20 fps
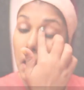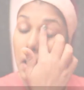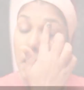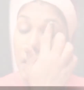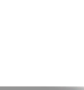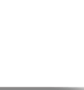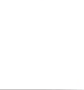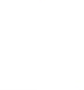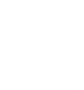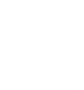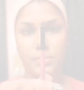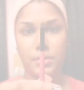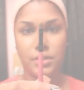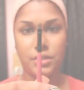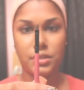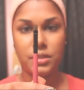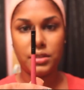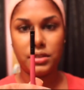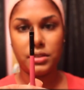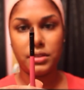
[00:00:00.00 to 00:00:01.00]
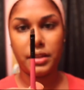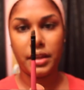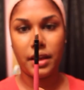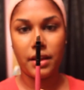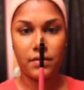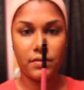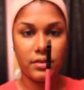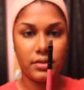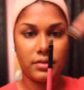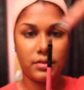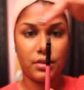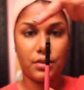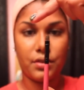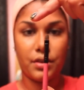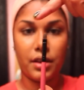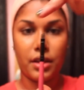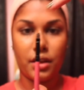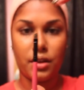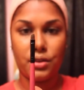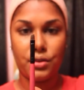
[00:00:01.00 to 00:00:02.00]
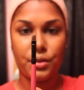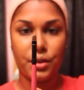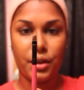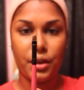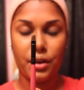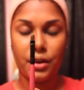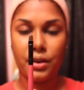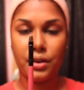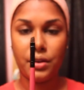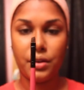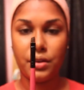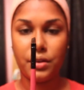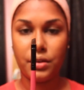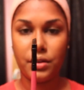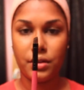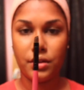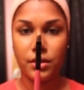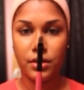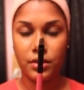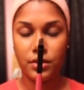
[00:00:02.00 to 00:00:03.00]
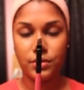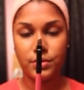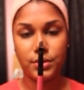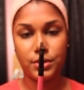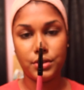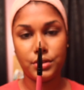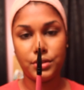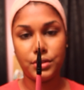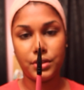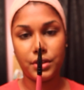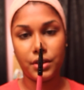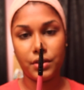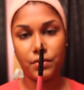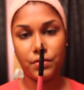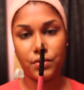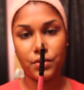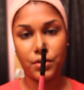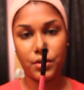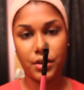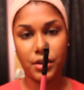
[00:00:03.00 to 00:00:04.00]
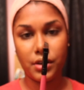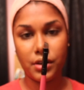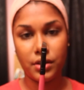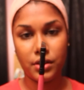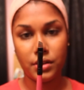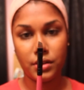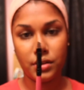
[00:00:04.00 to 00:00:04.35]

These little brushes, they have this little angle here. That's what you're looking for